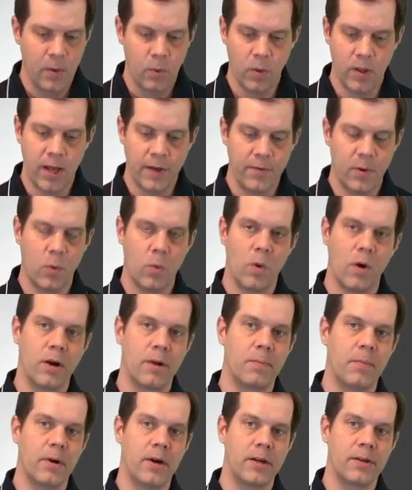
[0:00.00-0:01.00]
We'll have a
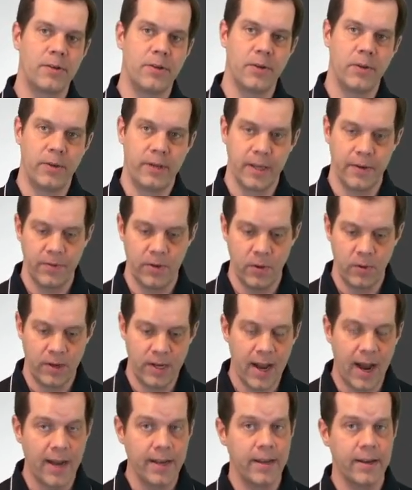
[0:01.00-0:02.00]
workbook to give you
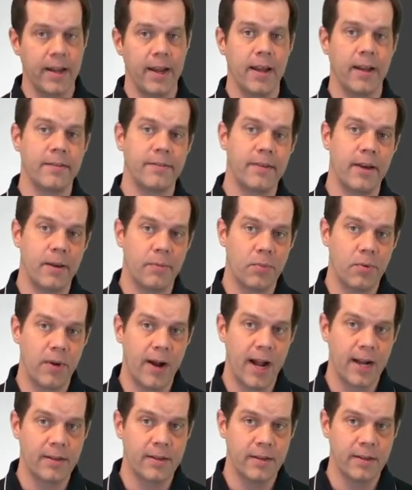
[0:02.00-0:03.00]
guided hands on
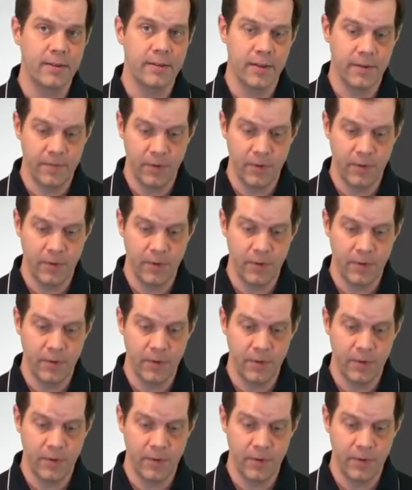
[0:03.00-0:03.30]
practice.